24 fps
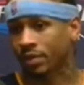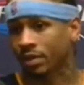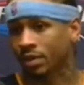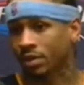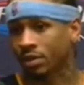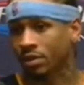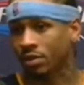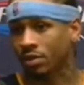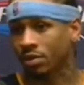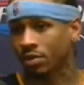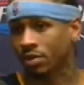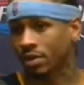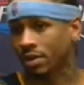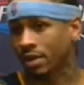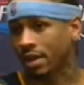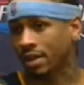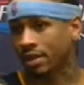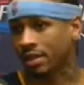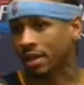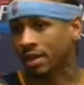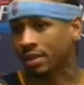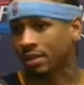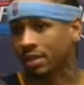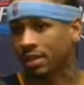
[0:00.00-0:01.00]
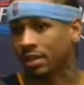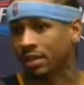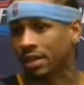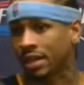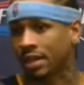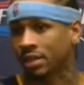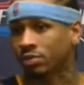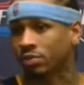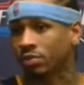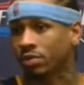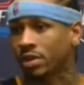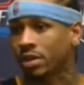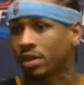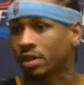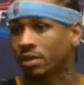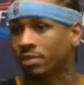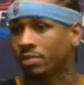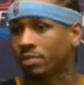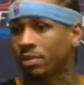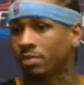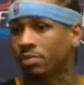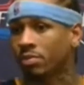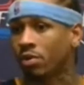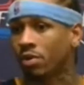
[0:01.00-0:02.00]
you know, I, I think that's when he can
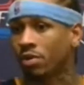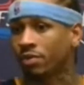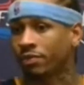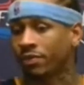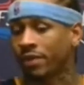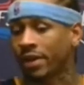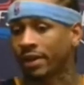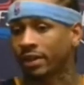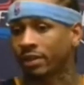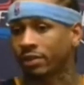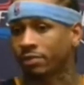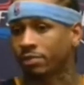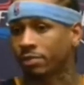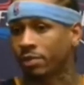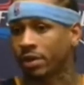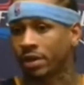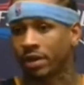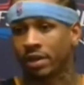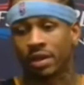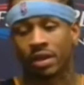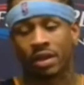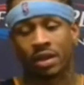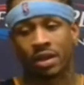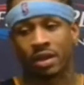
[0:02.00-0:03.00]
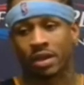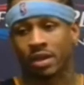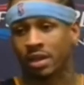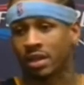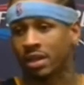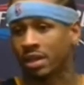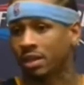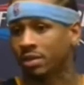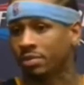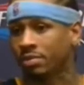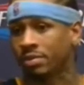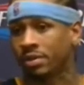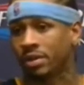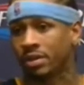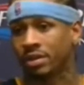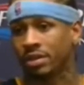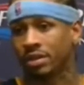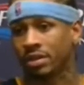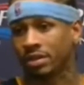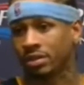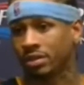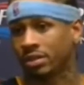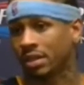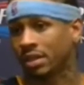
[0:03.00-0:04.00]
be more effective, but he can be
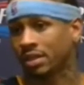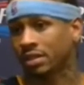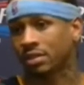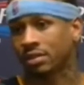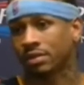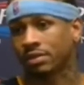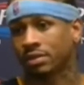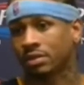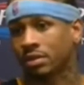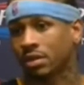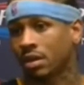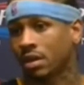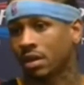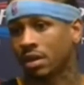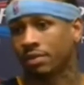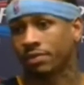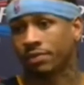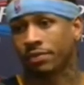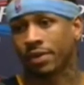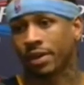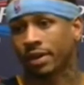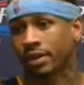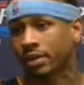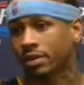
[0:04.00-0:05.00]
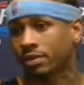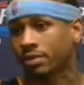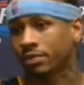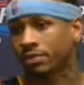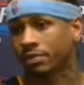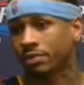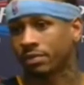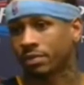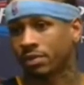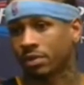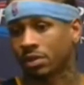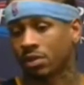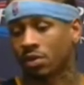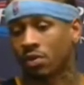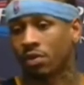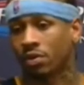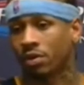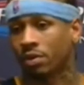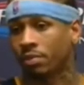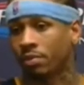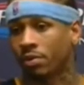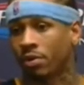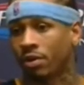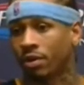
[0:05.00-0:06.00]
just as effective throwing
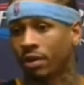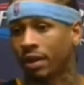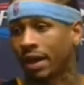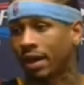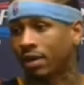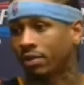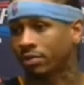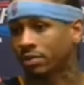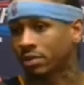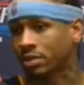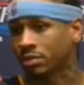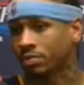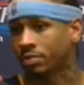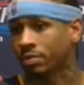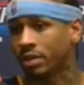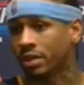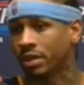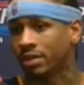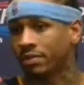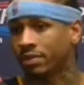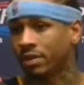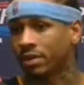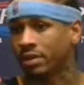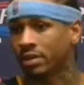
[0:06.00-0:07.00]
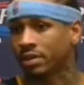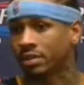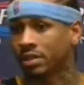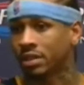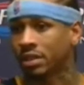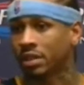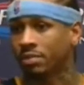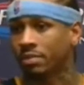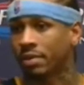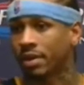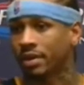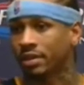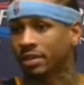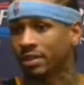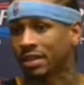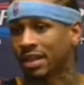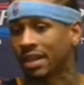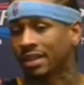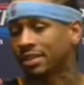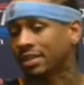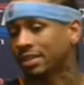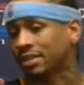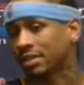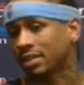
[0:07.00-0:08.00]
the ball out and just believing in his teammates. And
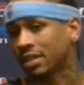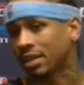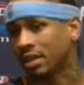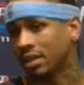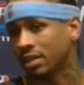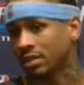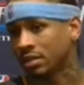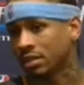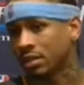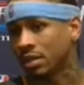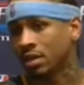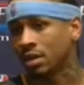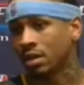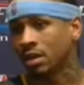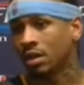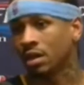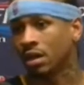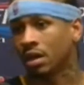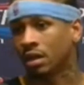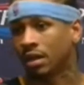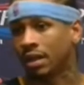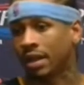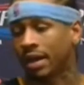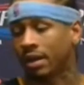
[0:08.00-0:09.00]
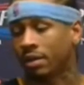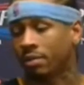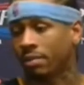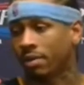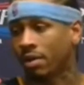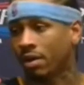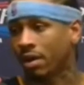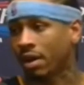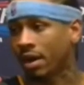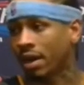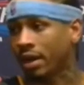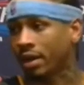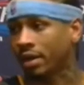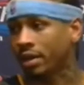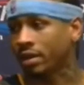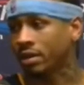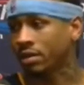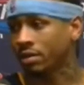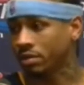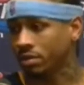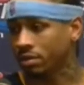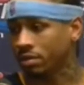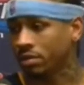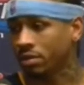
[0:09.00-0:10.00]
that just says a lot about how
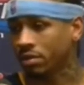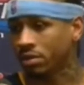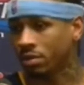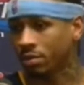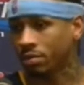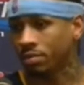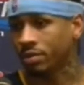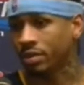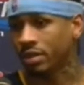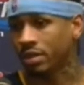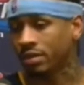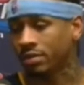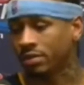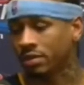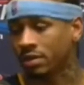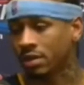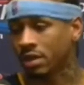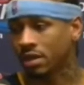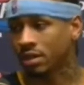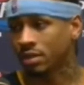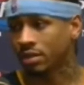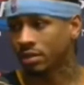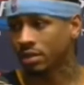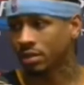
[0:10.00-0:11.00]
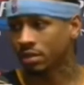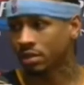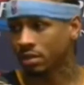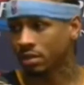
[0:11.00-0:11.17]
he, you know, believes in us.